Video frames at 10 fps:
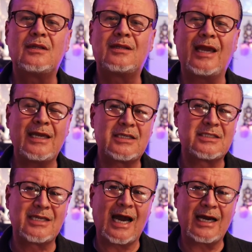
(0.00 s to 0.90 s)
take
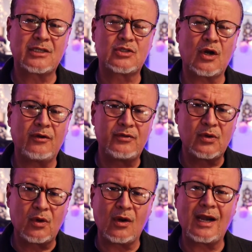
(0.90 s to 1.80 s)
charge of
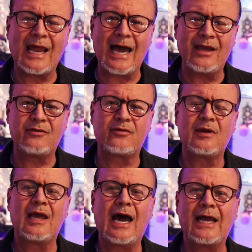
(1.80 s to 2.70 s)
your own life
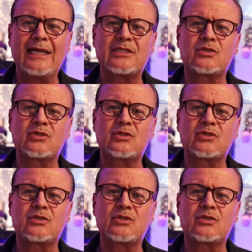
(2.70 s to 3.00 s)
and